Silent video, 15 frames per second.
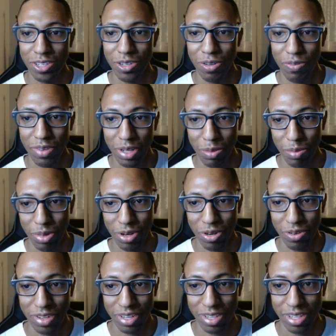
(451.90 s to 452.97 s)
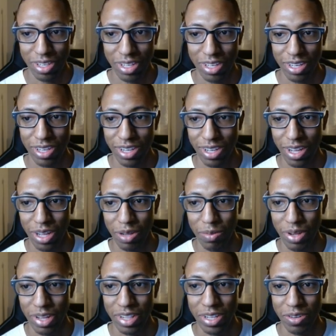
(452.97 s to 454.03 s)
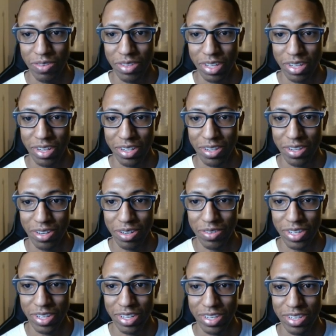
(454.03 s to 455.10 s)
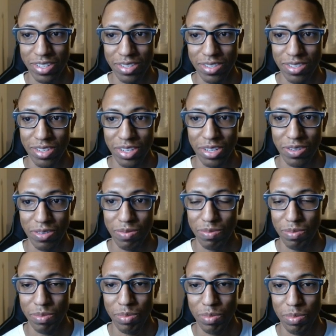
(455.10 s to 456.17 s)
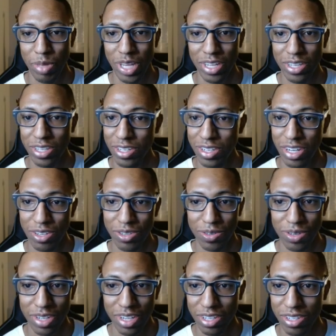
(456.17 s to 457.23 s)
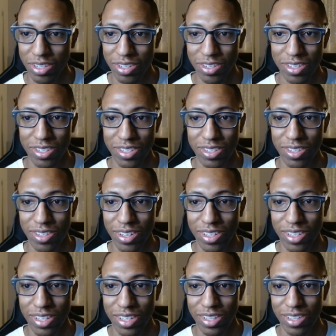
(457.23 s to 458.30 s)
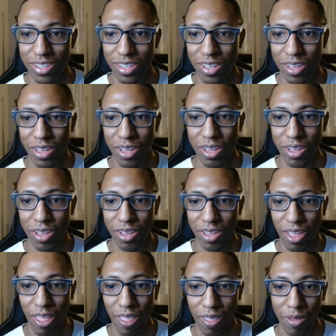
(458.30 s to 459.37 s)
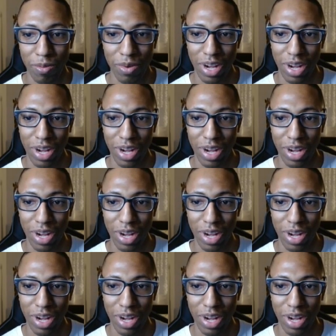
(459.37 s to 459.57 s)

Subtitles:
fit perfectly. I love the color of it, just, beige natural colors. And then what I